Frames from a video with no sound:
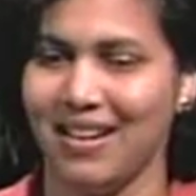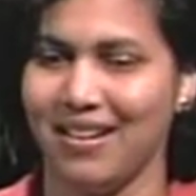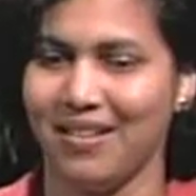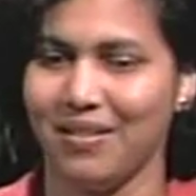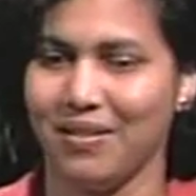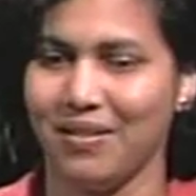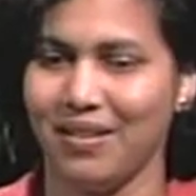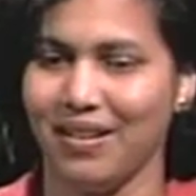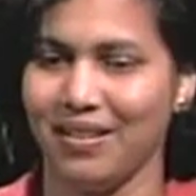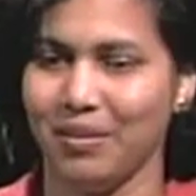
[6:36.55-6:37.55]
Uh,
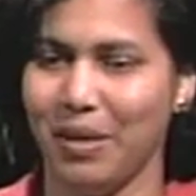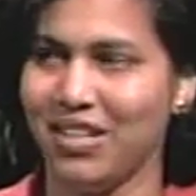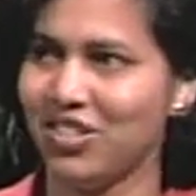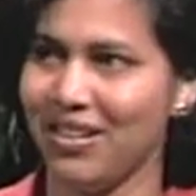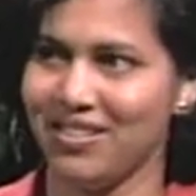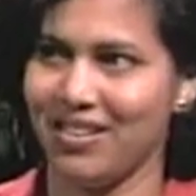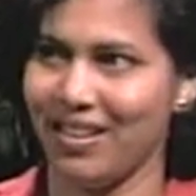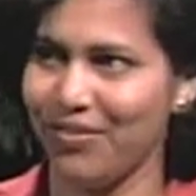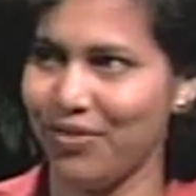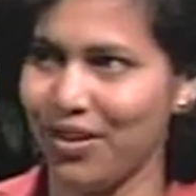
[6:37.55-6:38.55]
the main challenge that
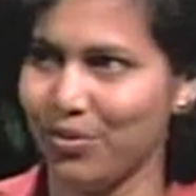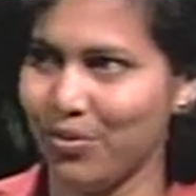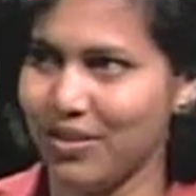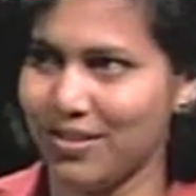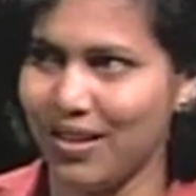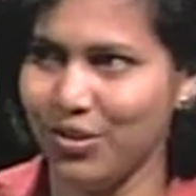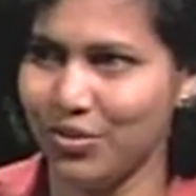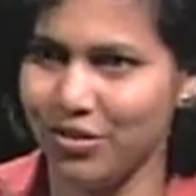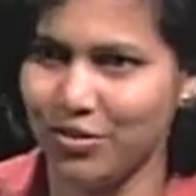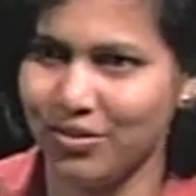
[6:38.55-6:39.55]
I found was I
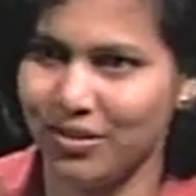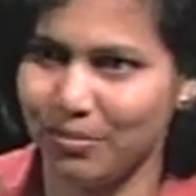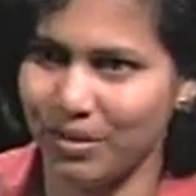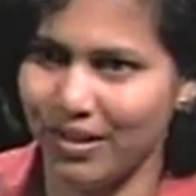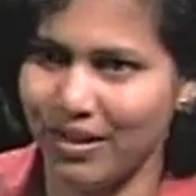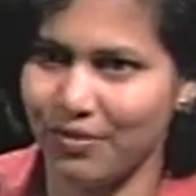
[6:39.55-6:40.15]
usually don't complain.